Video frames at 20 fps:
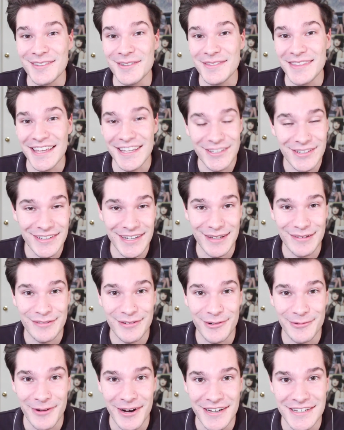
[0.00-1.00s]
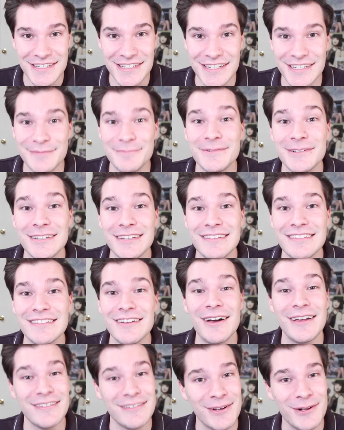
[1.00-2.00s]
So thank you guys for watching.
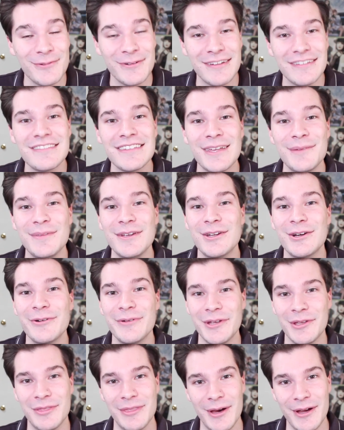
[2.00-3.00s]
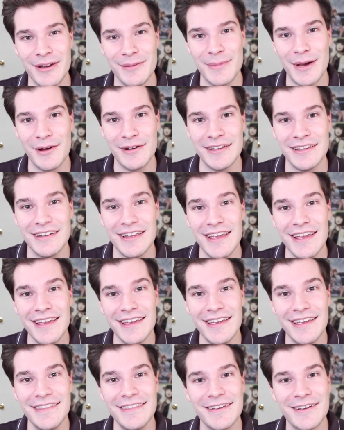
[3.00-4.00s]
Please, as always, let me know what you thought about it
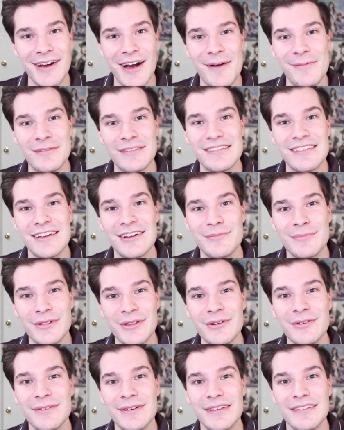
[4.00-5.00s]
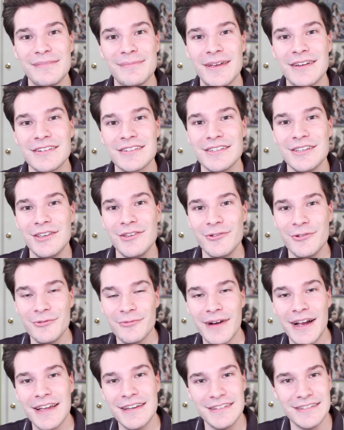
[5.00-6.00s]
in the comments down below, especially
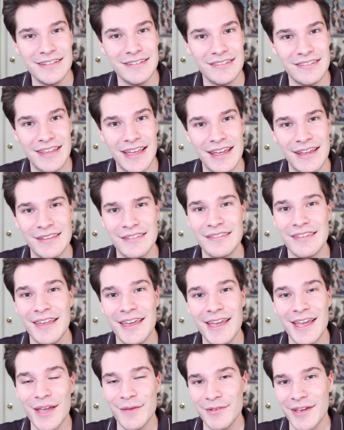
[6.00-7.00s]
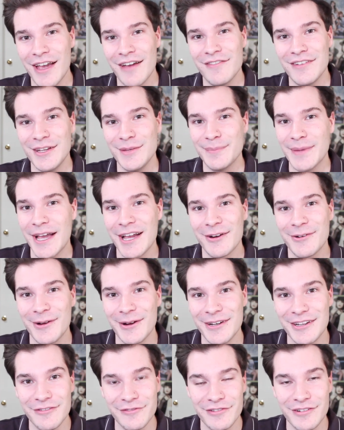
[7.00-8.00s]
you YG stans. If you have any
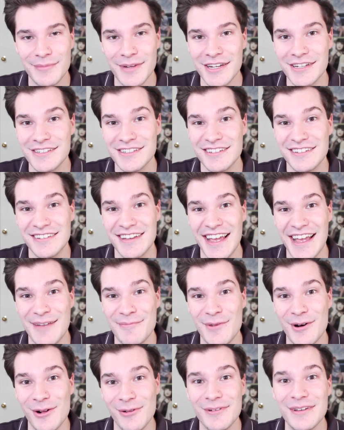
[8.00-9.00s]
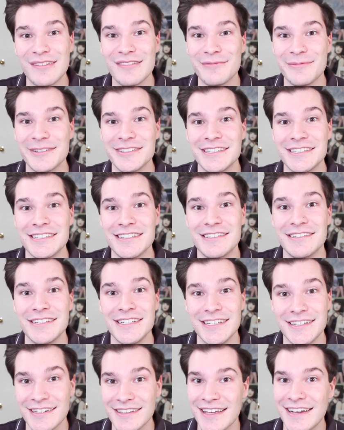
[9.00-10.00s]
background information, I'm always willing
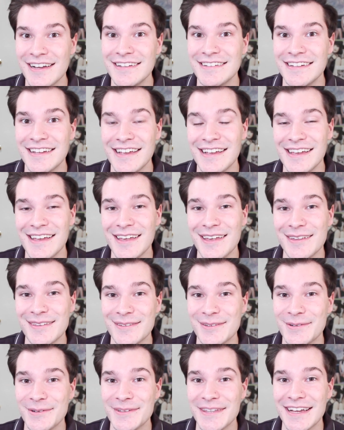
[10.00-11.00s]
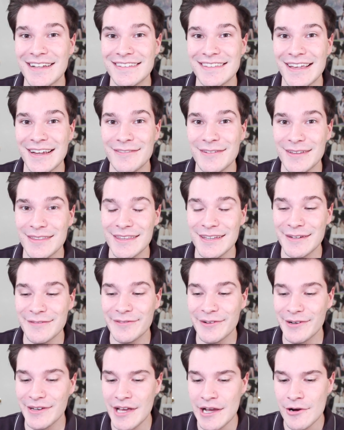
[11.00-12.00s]
to hear that. So that's
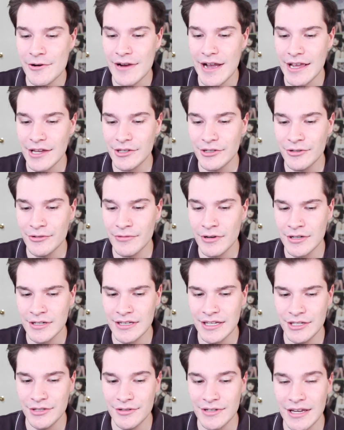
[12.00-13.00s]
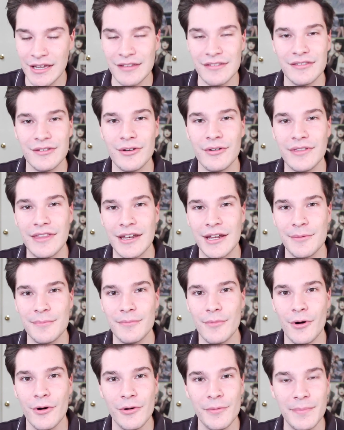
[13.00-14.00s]
everything for now. I do want to let you guys know that
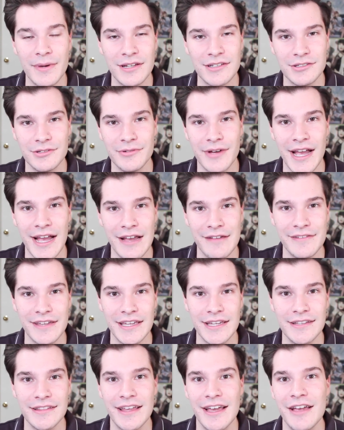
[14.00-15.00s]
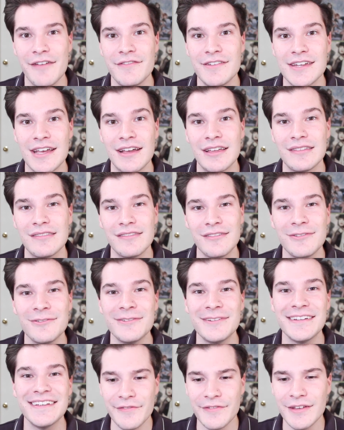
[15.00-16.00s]
I'm hoping to have a live chat
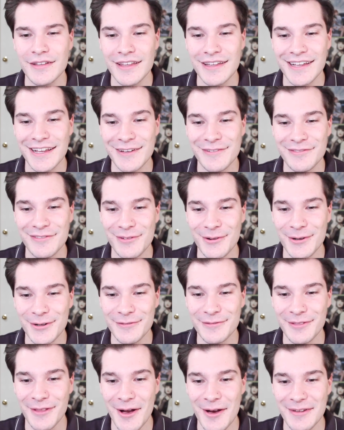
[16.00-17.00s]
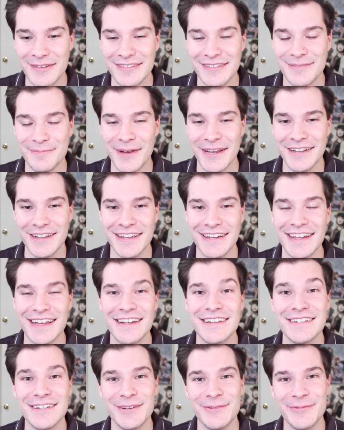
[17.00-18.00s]
soon. I feel like I've sort of lost my
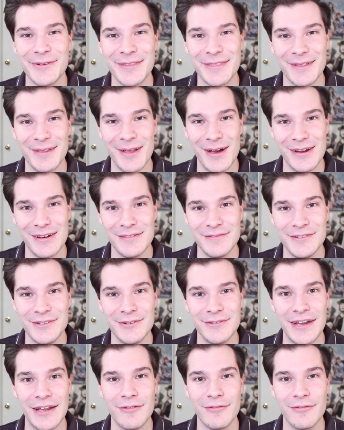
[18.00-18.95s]
connection with a lot of you.